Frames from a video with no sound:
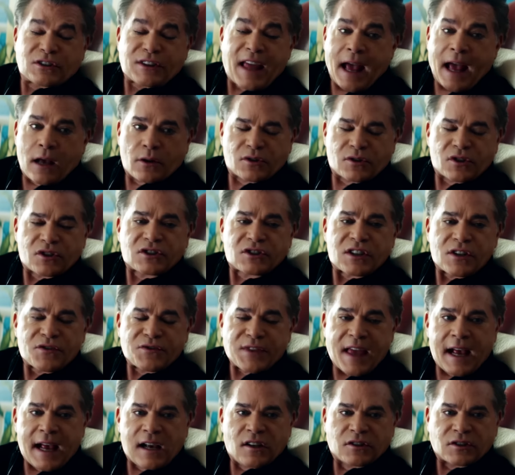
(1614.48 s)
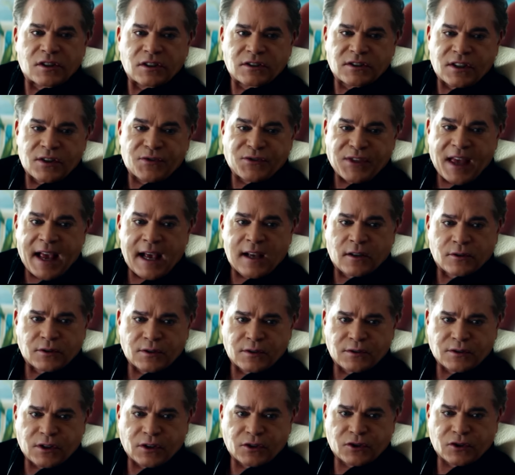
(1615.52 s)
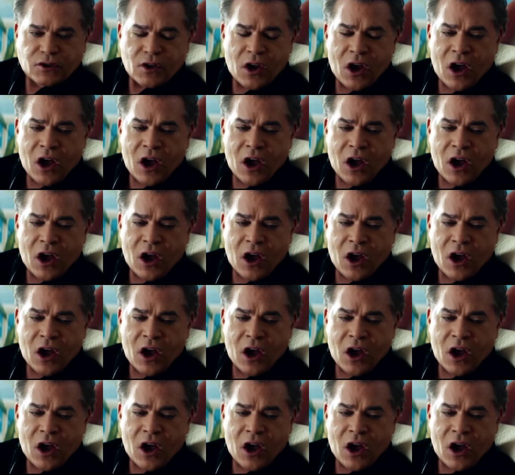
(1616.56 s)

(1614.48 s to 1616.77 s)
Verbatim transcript: there's thousands lounge? and thousands and thousands of